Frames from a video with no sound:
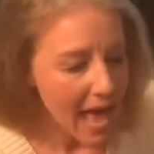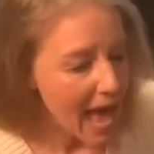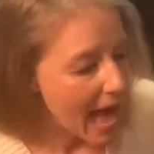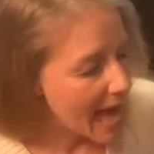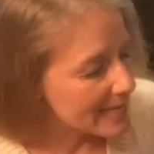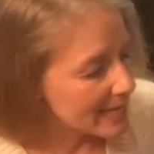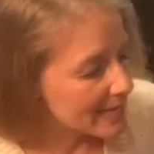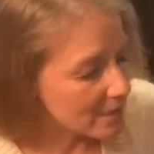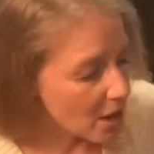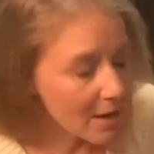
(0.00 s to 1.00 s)
And
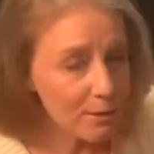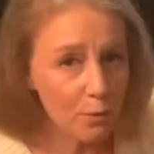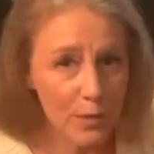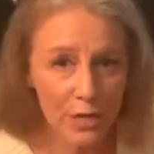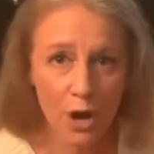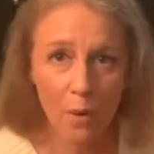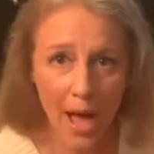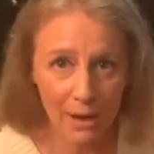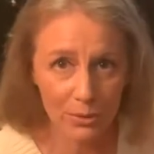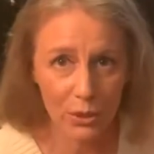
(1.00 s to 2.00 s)
as long as we know
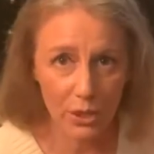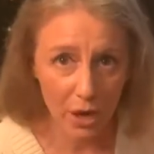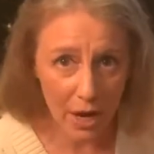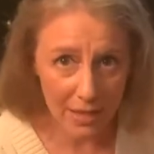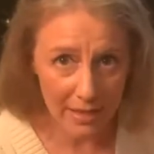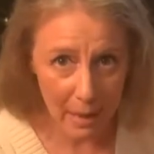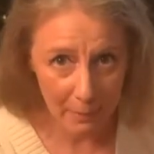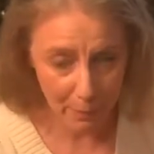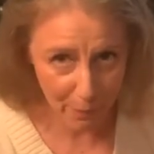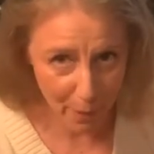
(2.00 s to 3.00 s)
how to cook them
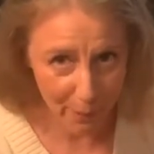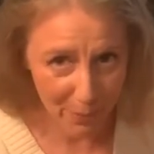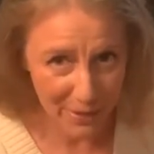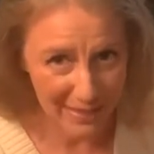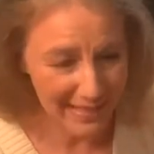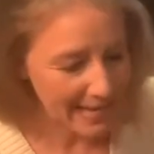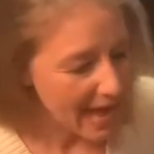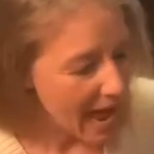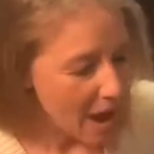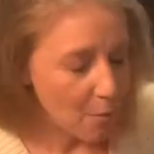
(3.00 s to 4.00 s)
appropriately,
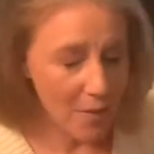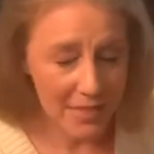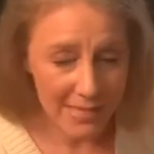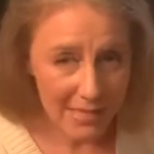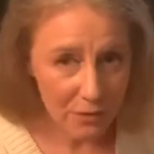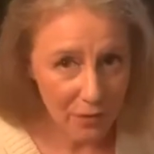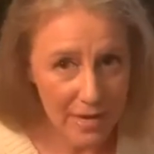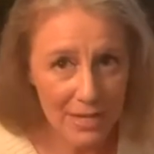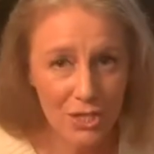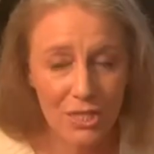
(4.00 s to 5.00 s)
when this is
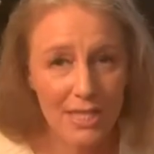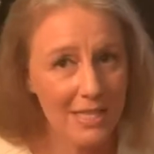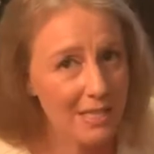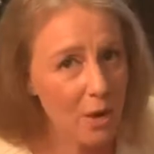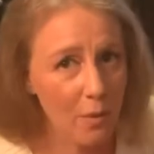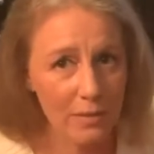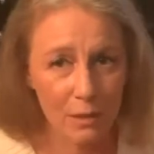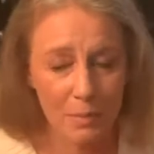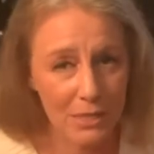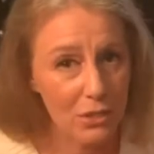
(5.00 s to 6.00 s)
finished, this is going to
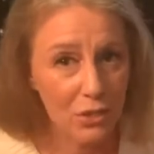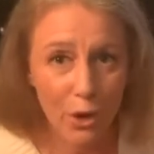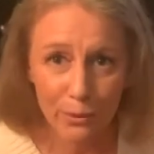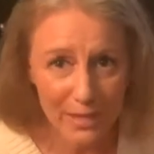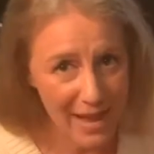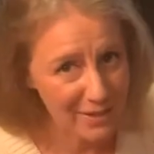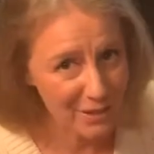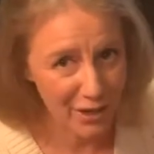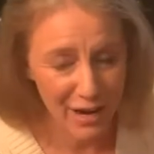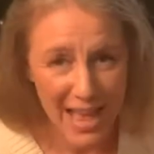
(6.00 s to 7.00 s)
be so
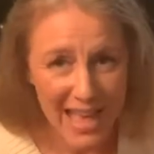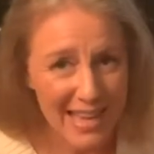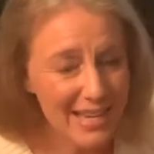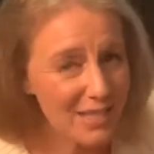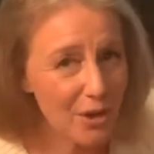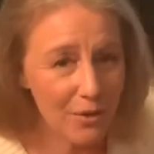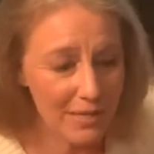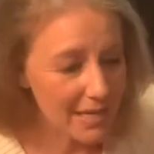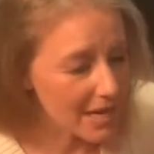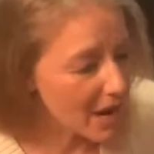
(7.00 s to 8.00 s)
tender. It is going
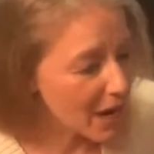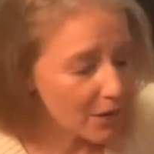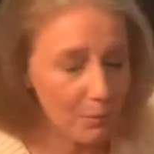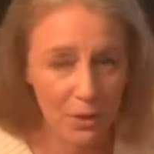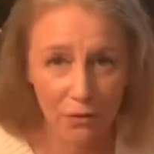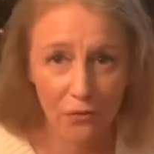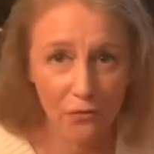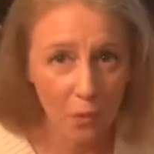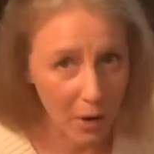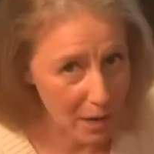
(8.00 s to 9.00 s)
to cut with a
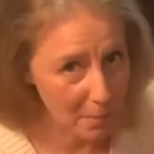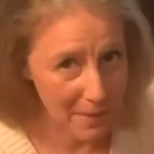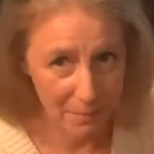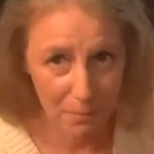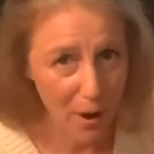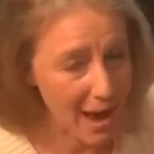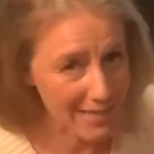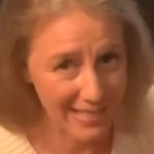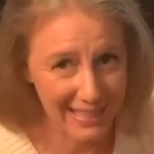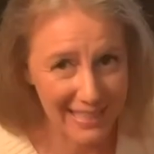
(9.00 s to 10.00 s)
fork
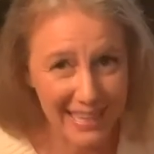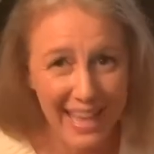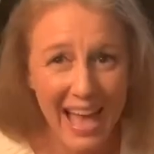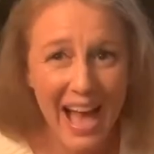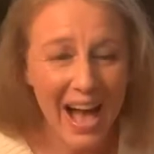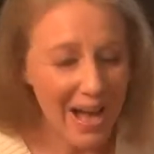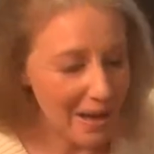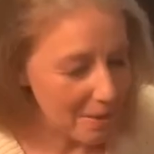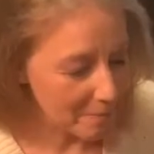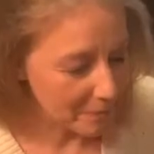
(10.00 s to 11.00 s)
practically.
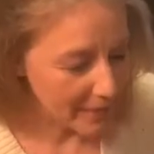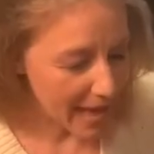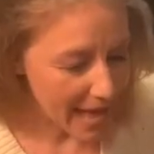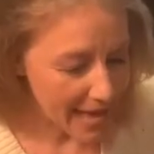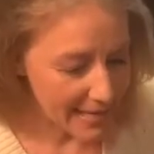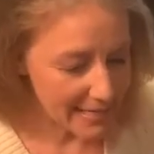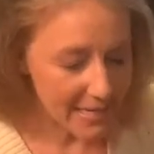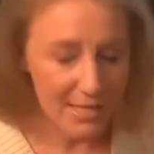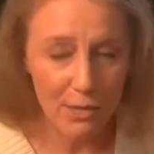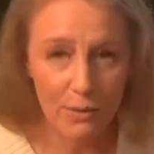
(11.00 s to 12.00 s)
And
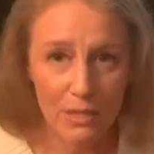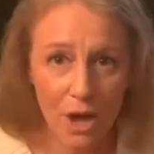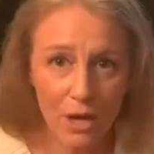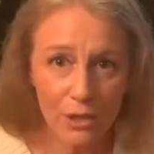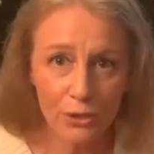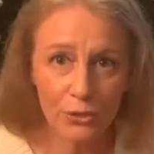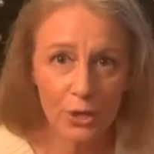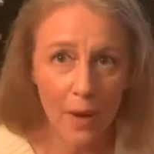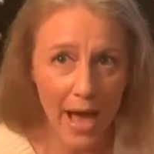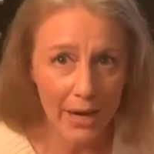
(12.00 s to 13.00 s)
so as long as you know
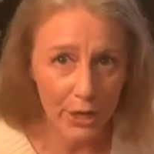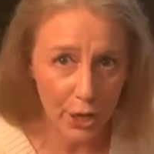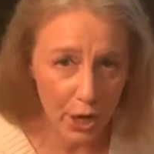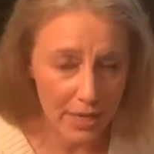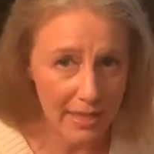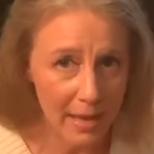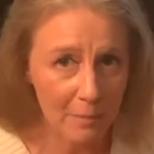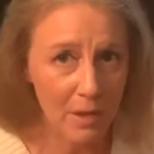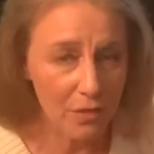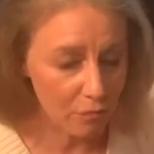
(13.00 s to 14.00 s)
how to cook them
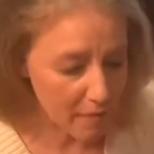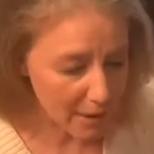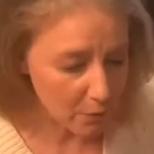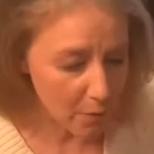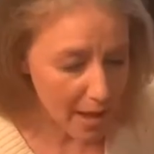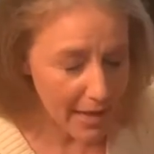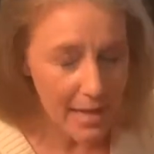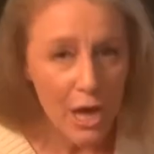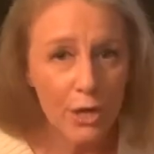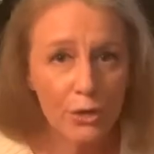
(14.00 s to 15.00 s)
the right way,
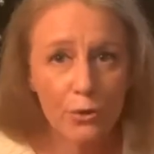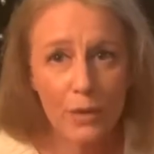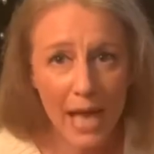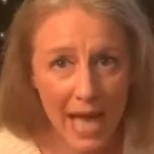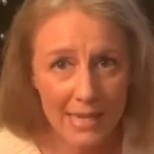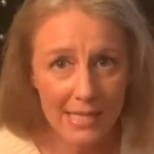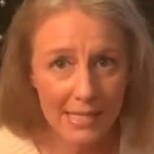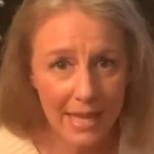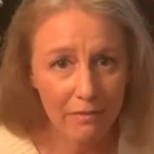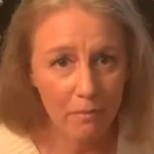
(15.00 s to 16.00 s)
you can
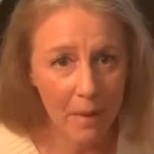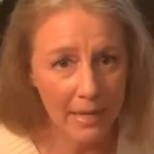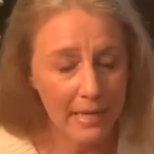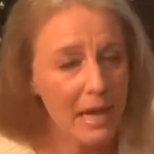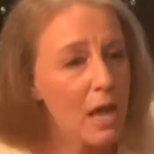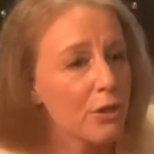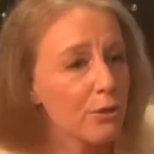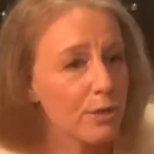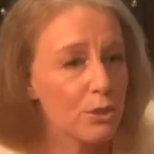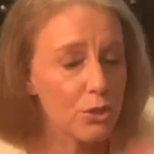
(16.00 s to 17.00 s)
save money. You
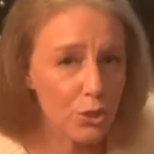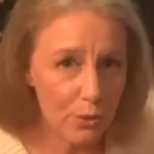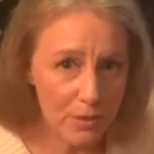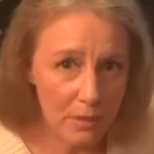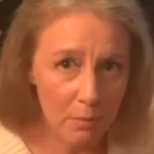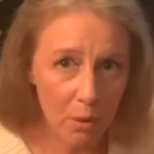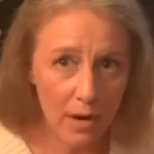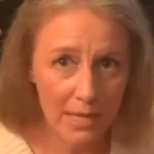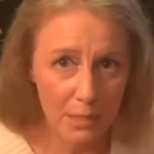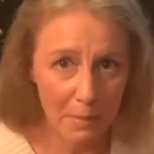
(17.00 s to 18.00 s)
can choose the more
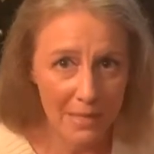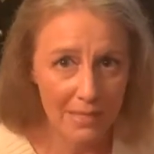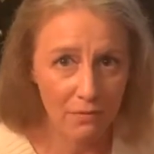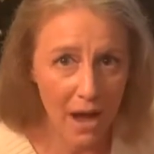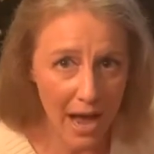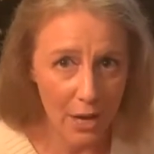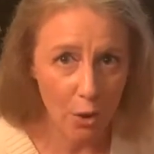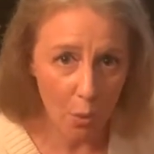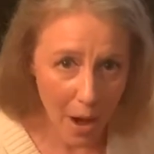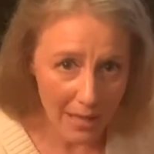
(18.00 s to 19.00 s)
expensive, high
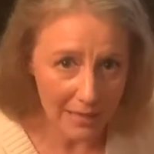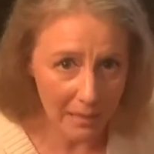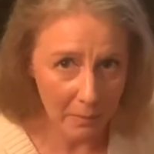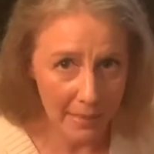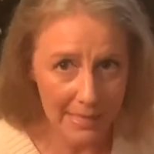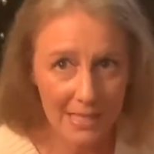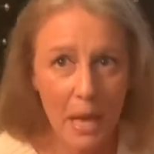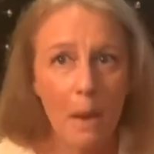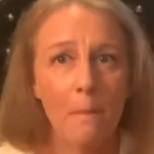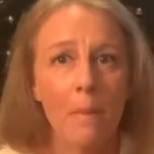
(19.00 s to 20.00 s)
quality meats,
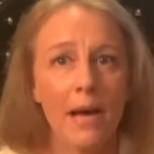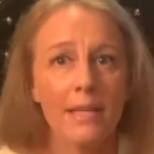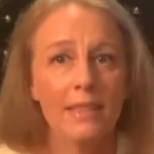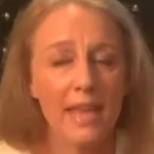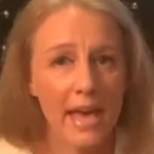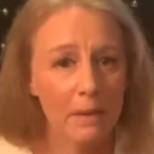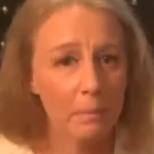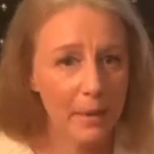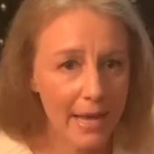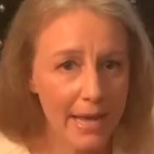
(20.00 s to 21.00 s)
but then
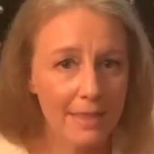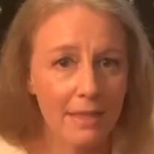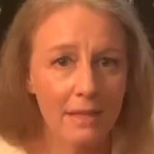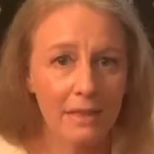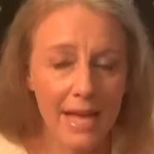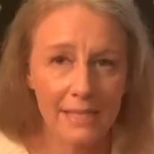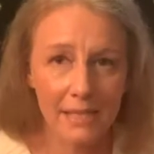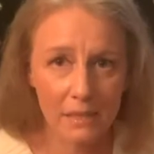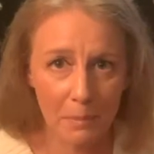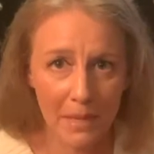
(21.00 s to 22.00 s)
pick the less
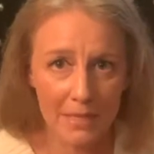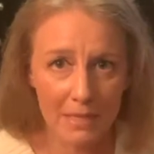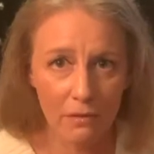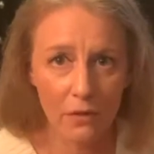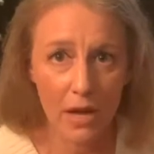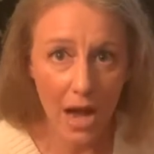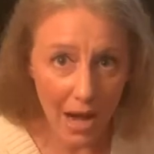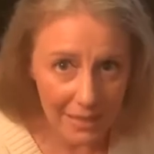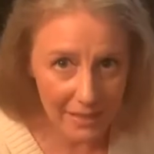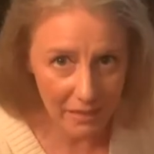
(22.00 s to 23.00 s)
expensive
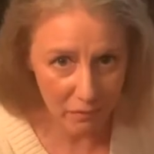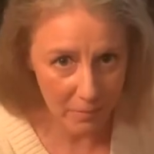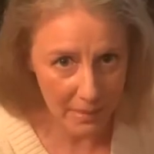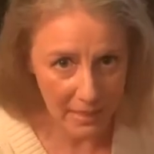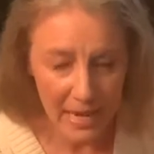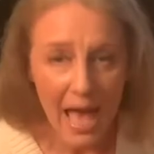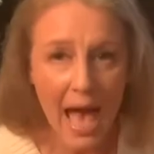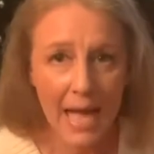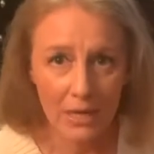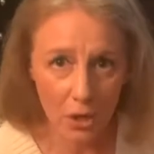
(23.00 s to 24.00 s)
cuts of meat
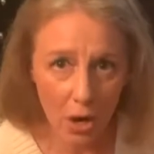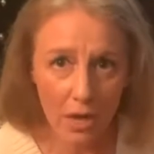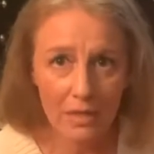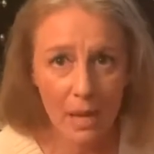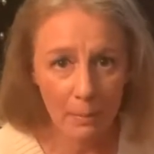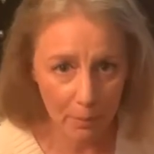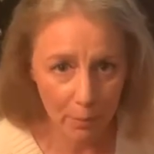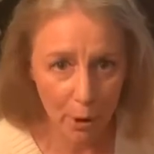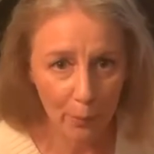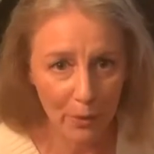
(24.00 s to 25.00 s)
and cook them
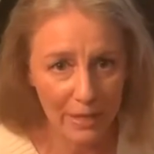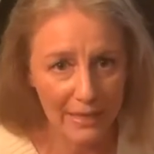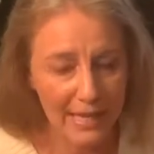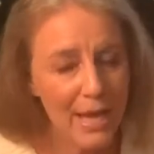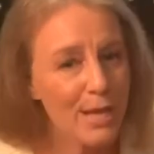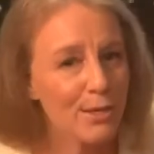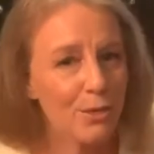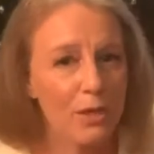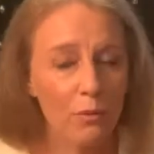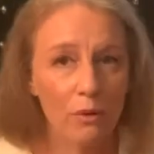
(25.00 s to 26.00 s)
appropriately so
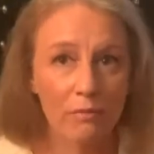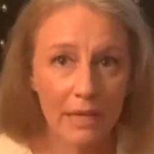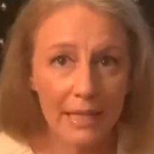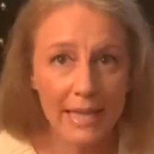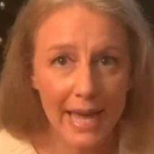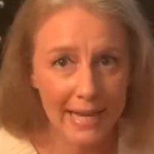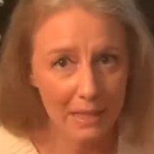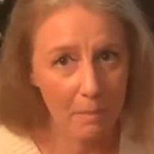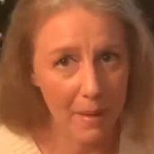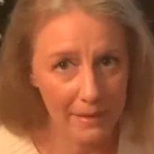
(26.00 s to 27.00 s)
that we're really getting
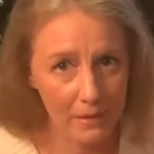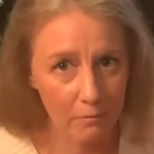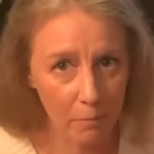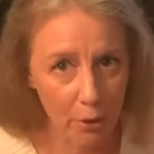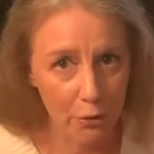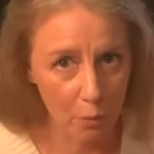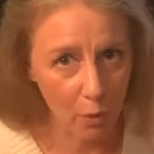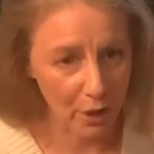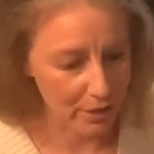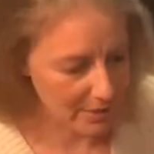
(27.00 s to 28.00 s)
the best of both
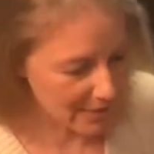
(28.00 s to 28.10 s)
worlds.